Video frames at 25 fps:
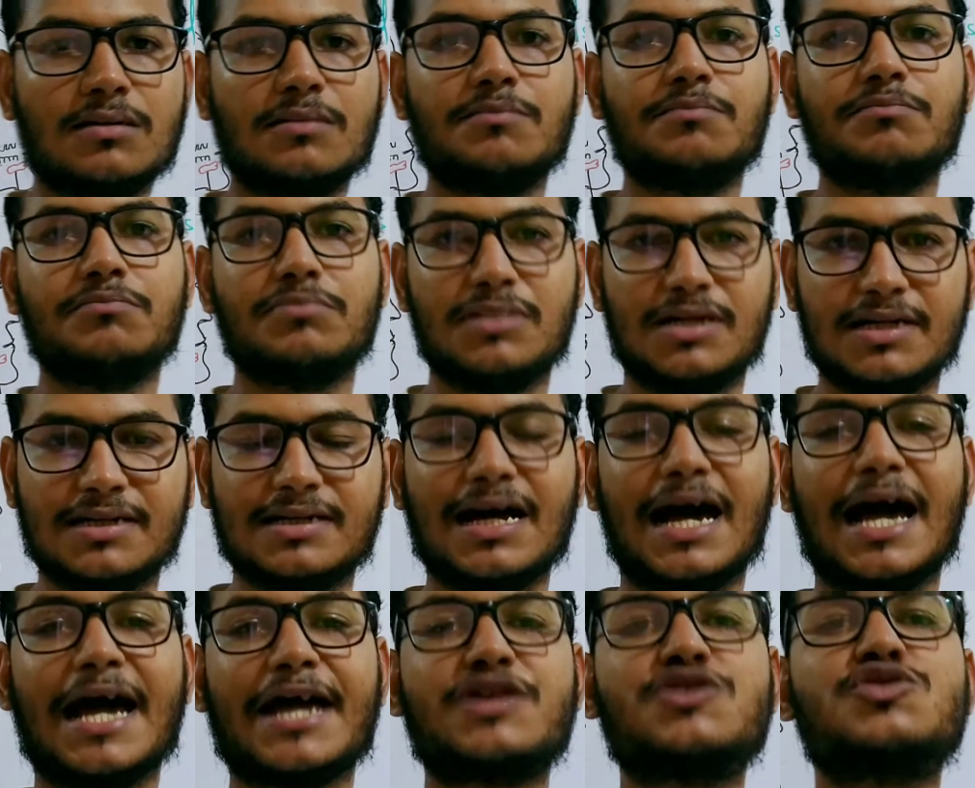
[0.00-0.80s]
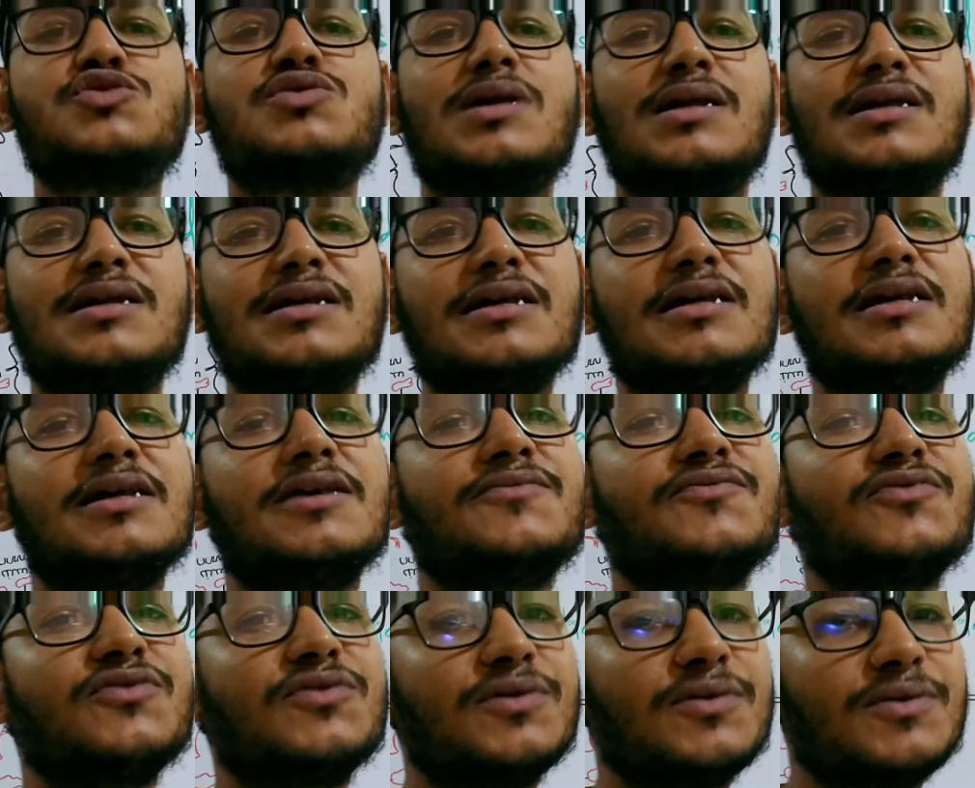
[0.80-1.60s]
but actually
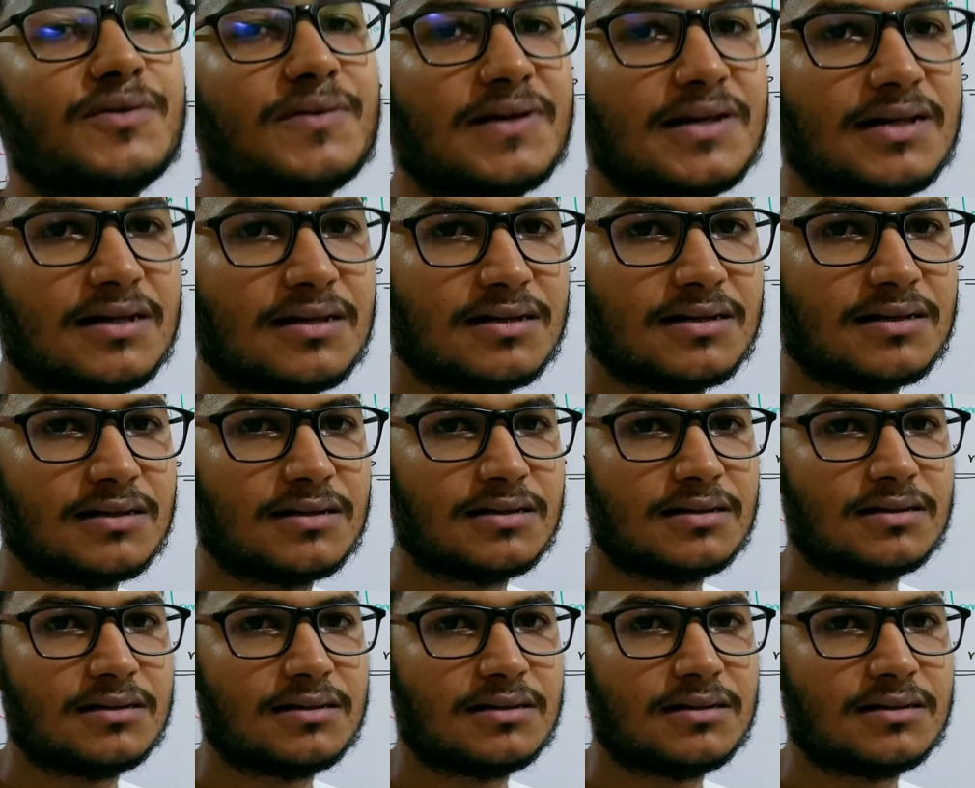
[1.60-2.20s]
if we will